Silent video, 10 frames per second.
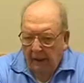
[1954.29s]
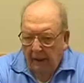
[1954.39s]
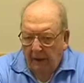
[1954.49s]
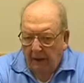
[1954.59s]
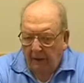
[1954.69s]

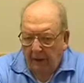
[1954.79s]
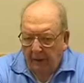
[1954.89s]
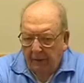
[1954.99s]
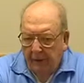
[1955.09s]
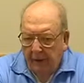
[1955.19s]
uh,
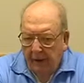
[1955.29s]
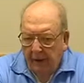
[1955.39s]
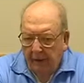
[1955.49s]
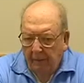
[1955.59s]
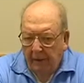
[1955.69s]
ships
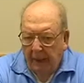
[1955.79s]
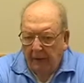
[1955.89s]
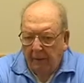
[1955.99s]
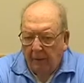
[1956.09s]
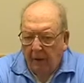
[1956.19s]

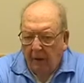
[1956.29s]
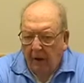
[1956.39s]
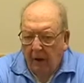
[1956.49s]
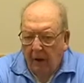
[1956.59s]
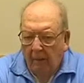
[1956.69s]
back to
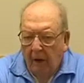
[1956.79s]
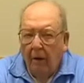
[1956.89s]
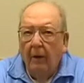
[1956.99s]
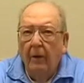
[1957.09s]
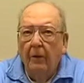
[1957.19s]
Pearl
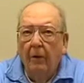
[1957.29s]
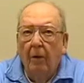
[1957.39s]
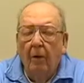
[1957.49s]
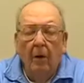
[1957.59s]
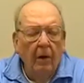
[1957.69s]
Harbor,
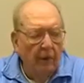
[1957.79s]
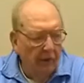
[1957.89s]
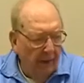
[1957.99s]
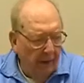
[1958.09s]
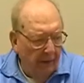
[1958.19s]

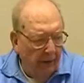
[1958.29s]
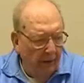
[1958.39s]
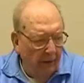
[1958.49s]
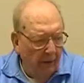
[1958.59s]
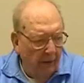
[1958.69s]
oilers I
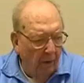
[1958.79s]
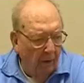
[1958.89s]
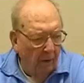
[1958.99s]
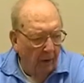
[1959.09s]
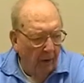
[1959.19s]
think they
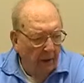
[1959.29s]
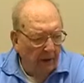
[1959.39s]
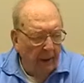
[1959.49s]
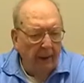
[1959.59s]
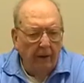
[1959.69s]
were,
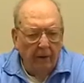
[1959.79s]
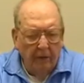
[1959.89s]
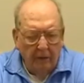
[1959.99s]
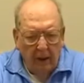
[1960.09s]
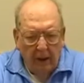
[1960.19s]

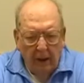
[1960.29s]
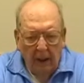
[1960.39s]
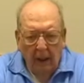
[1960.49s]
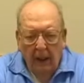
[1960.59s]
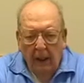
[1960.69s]
tankers.
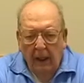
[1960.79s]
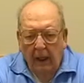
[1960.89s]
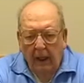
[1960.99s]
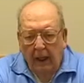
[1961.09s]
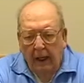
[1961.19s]

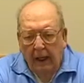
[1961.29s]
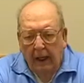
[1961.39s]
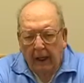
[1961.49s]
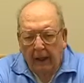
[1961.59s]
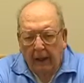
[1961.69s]

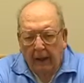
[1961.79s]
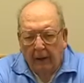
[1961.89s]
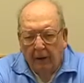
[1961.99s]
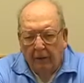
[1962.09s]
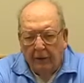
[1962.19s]
And uh,
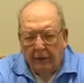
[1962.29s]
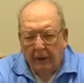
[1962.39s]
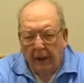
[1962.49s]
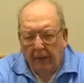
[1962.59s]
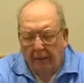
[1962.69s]
there was
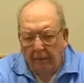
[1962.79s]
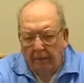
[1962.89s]
uh,